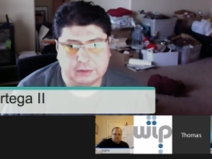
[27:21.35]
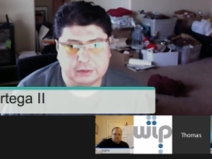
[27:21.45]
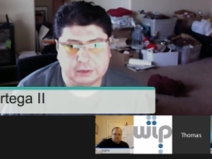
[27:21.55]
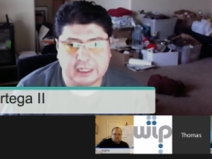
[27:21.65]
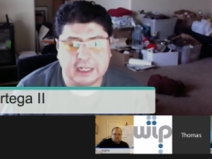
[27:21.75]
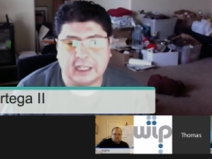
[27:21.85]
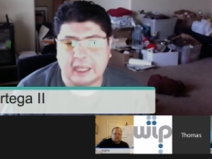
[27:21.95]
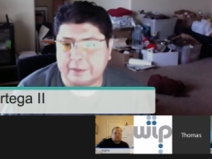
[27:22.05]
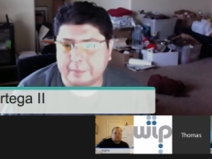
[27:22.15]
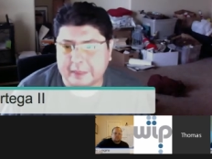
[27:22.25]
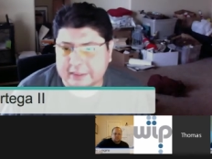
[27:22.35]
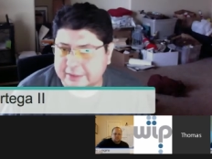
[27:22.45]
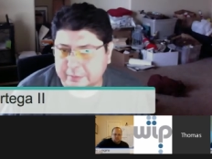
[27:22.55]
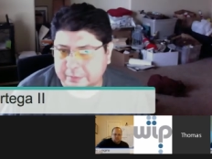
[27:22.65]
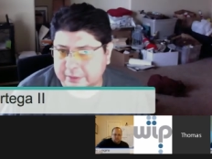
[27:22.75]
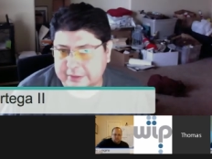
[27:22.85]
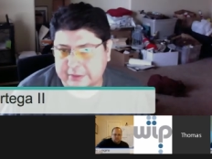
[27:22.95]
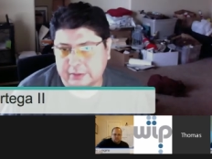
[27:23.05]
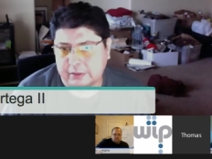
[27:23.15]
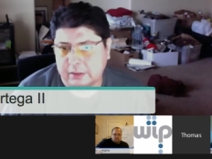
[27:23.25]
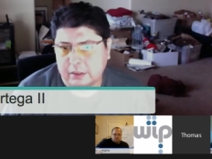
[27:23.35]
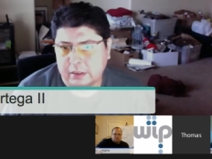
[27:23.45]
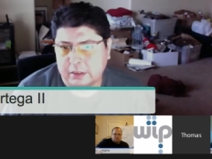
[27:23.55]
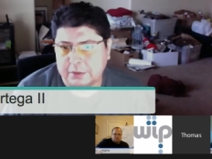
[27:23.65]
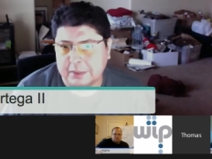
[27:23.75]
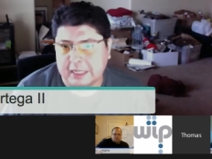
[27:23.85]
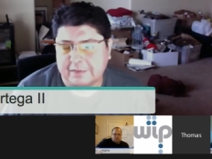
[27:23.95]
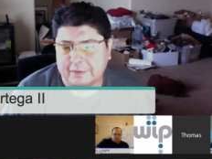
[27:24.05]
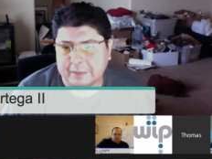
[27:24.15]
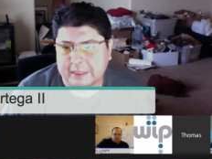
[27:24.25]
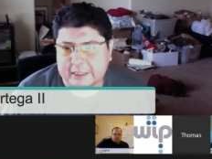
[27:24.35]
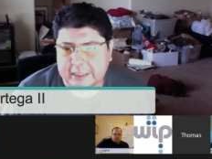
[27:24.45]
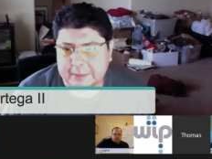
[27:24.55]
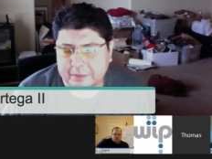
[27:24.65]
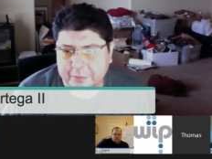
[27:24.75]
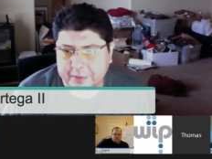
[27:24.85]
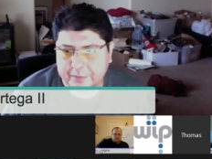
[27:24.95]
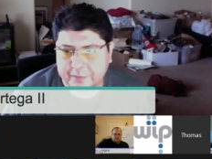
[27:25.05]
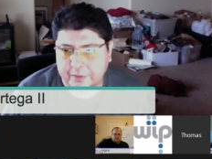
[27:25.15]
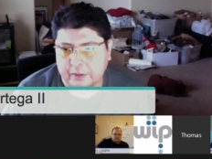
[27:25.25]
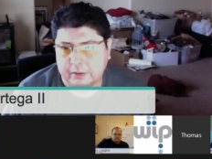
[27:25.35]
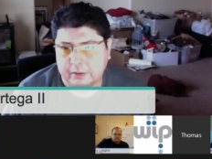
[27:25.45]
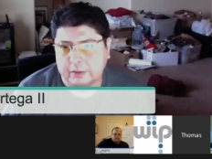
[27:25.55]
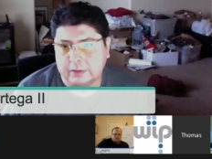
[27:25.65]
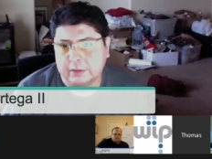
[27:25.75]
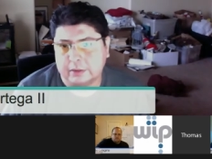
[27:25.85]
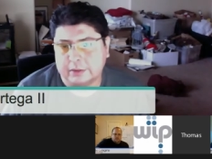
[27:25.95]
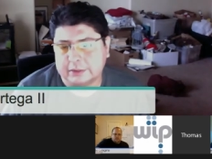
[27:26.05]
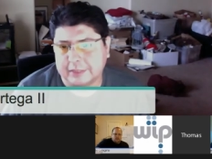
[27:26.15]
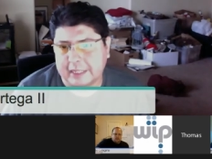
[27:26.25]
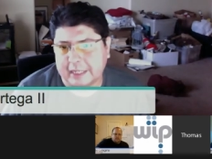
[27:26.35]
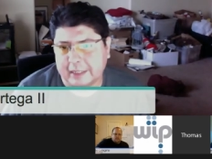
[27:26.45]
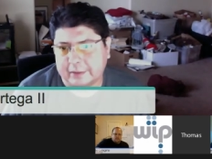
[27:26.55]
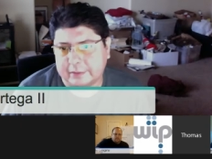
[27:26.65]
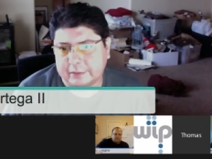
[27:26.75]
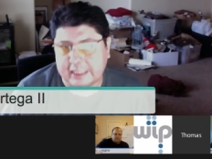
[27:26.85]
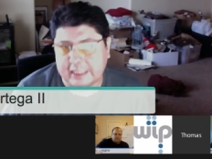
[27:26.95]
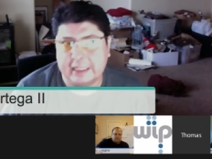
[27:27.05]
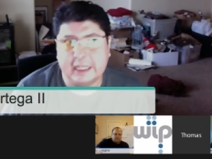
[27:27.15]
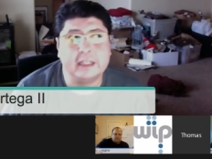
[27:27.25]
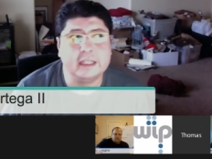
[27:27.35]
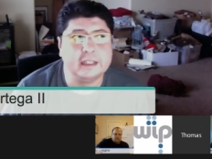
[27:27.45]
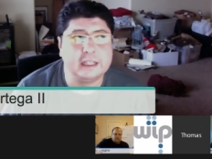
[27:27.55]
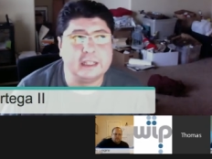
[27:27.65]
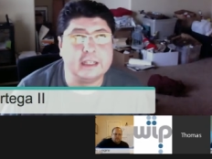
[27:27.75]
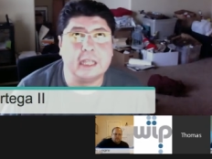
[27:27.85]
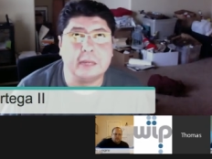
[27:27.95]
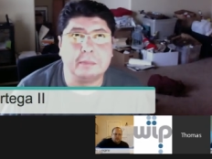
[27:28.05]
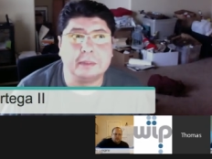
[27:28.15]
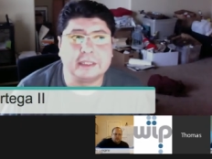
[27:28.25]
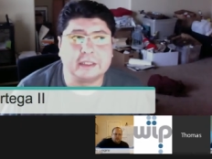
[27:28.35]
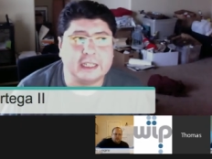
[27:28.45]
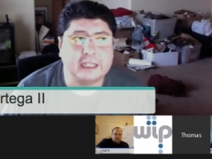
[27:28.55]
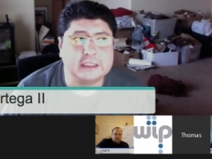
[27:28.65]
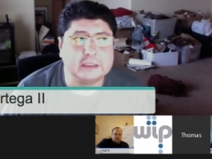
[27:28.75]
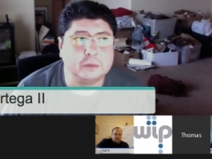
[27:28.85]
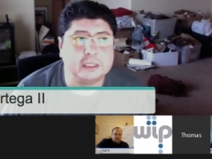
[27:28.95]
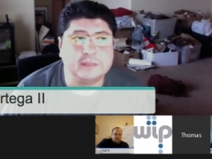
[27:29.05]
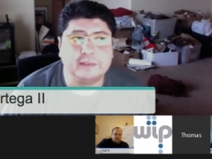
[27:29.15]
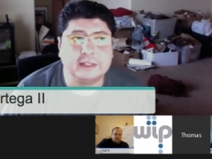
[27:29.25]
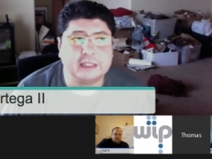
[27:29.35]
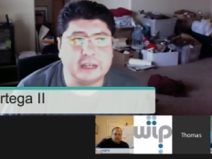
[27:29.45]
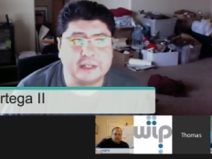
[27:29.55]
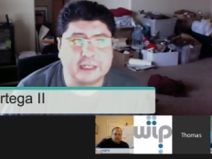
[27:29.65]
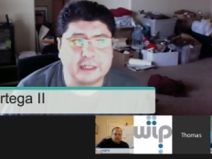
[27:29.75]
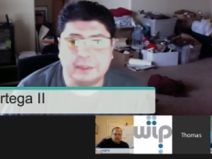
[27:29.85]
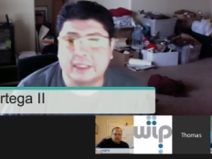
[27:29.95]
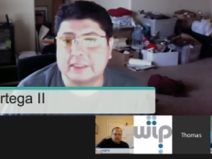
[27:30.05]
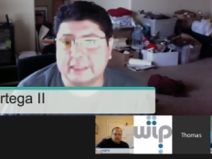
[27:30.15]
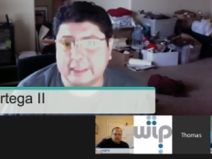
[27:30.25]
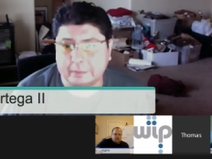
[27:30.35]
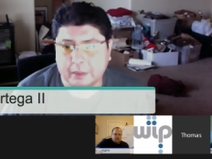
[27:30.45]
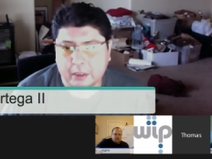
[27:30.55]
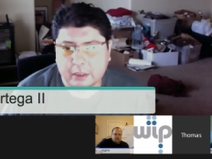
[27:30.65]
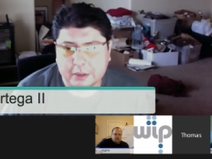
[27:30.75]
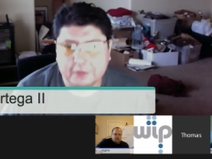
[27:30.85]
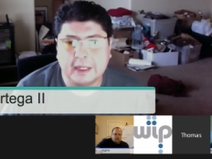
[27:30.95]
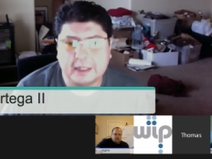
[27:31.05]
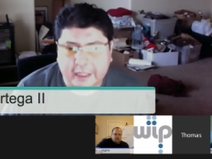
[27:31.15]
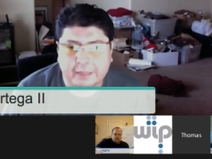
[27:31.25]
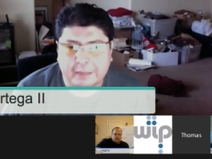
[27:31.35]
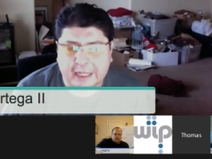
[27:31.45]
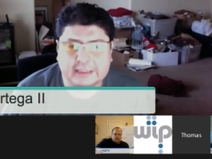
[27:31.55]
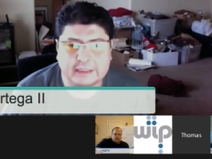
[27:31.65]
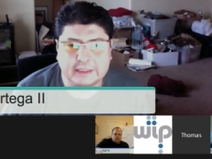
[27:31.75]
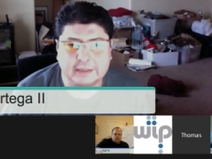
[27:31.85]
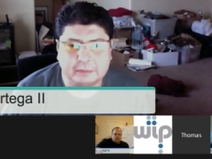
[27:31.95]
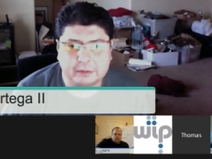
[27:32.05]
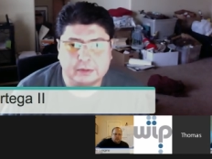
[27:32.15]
You're not allowed to be a single person. You have to be a team of 3 or 4. Okay. So yeah, and in that particular case, you weren't even allowed to come pick a team. You had to come as a team.